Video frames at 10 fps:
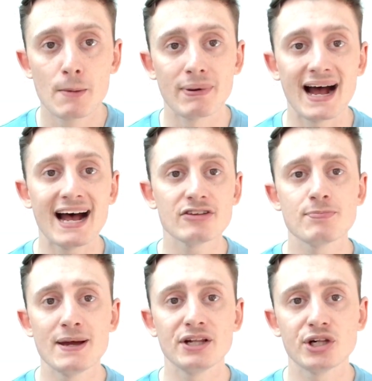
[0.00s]
But as
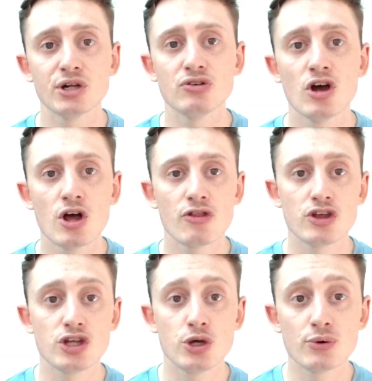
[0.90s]
mentioned,
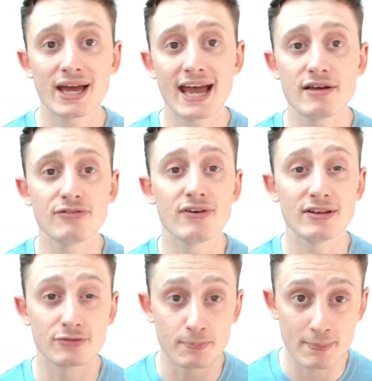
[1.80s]
the UK
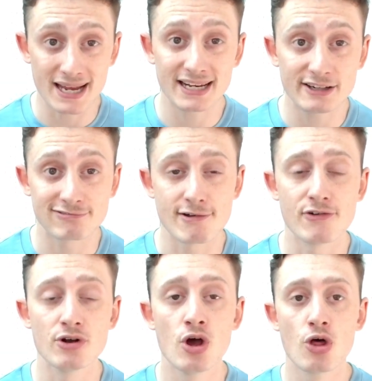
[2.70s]
is mainly
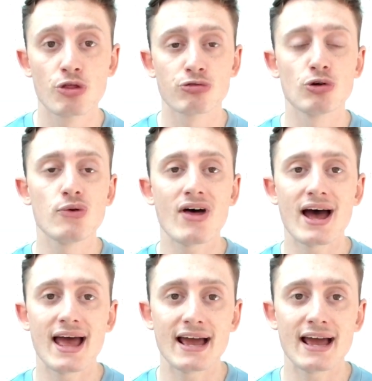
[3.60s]
driven through that